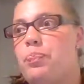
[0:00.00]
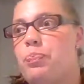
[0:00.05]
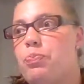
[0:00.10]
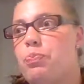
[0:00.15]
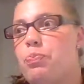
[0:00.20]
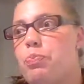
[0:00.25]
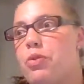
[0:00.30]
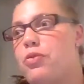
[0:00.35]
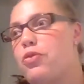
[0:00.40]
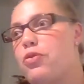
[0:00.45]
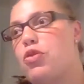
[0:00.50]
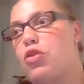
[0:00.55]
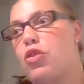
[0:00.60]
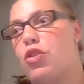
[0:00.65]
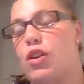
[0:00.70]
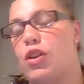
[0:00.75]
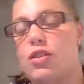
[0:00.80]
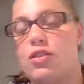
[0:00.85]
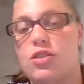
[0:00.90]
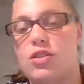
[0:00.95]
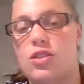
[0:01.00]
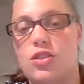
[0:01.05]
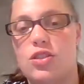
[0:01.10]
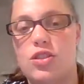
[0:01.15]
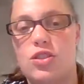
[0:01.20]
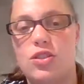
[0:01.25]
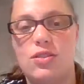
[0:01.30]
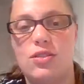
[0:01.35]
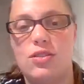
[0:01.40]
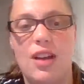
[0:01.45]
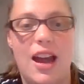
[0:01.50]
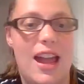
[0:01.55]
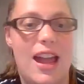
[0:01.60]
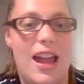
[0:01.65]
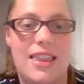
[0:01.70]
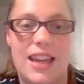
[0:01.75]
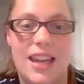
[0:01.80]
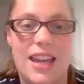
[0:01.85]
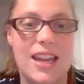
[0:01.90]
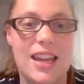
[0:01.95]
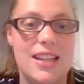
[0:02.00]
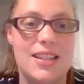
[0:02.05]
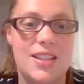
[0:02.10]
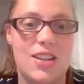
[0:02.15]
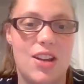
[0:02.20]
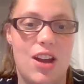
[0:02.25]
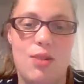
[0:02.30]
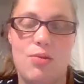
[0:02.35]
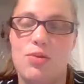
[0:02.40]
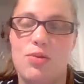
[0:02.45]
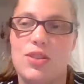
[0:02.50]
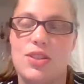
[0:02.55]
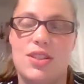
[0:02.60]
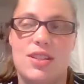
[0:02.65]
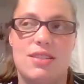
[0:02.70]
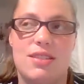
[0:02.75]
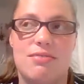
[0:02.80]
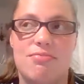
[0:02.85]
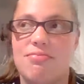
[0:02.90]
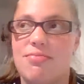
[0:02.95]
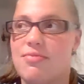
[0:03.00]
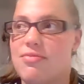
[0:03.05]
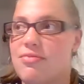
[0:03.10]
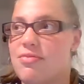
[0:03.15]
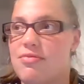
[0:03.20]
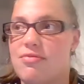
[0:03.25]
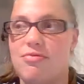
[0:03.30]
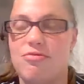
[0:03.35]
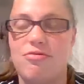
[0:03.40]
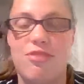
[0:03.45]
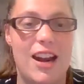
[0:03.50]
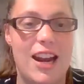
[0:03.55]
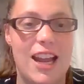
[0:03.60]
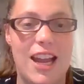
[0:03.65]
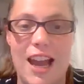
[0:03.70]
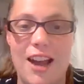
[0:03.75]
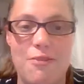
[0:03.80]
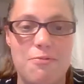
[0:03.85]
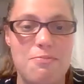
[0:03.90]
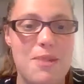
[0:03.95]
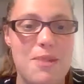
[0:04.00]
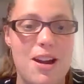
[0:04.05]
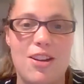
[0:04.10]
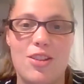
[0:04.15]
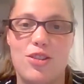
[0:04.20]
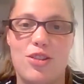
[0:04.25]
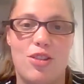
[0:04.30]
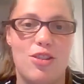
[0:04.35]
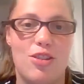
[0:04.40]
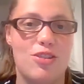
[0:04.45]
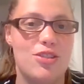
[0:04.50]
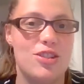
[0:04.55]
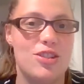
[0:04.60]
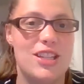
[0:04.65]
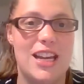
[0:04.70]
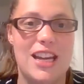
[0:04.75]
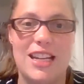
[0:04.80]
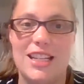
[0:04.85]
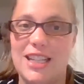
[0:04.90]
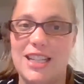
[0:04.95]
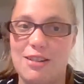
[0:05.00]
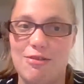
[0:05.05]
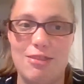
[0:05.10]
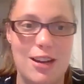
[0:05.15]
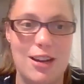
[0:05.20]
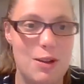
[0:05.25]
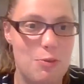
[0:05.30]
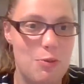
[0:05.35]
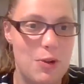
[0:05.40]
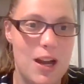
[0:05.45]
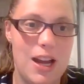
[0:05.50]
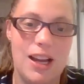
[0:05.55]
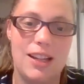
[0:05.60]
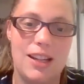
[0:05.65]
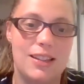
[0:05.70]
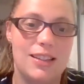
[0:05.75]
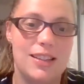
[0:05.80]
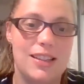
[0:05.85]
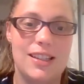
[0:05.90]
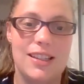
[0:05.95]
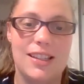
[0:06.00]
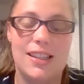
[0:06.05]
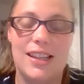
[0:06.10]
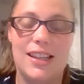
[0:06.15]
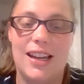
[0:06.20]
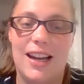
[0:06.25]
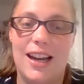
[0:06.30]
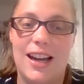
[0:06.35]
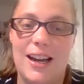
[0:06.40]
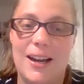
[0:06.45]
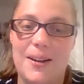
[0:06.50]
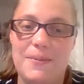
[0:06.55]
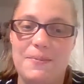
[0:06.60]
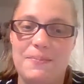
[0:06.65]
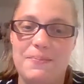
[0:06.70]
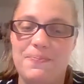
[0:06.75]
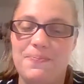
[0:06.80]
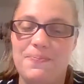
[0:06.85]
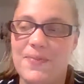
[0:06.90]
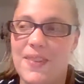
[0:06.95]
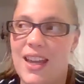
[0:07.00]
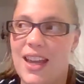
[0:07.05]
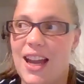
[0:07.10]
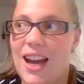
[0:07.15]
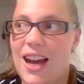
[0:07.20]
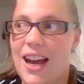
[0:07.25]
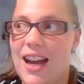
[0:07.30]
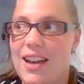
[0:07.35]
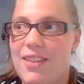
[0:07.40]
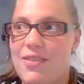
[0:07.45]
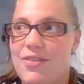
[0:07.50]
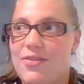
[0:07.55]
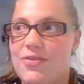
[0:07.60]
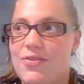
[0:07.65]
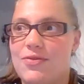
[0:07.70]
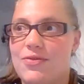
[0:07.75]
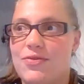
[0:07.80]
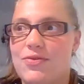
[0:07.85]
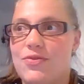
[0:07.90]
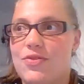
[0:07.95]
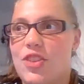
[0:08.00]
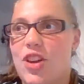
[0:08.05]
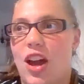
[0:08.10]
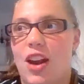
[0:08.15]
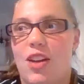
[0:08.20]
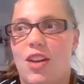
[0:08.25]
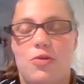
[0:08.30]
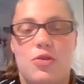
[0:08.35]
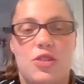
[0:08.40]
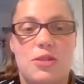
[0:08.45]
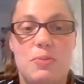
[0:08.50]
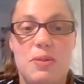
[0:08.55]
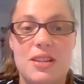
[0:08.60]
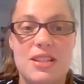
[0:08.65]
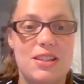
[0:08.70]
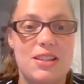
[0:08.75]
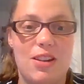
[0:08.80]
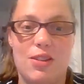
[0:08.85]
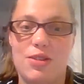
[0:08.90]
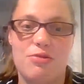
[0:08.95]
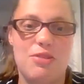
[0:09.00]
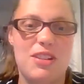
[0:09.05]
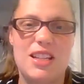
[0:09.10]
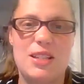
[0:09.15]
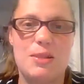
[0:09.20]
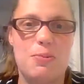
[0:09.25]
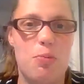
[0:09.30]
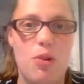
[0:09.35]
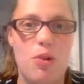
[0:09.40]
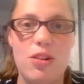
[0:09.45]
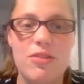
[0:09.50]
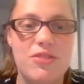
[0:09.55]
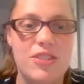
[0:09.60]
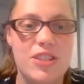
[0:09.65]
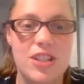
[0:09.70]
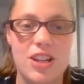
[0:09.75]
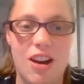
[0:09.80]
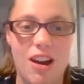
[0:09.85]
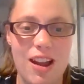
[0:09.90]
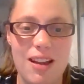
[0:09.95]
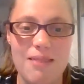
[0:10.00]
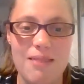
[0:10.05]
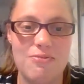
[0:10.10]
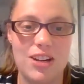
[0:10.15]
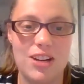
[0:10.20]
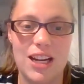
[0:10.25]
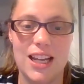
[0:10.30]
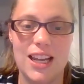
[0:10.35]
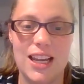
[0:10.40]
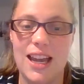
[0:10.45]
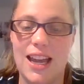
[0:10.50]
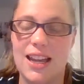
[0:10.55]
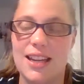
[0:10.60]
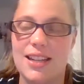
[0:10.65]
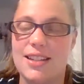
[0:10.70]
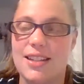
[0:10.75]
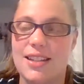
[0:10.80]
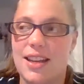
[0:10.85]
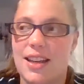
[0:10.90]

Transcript: Before I had the kids, I was running half marathons, eating really well. I kind of I was really spoilt for time, really. And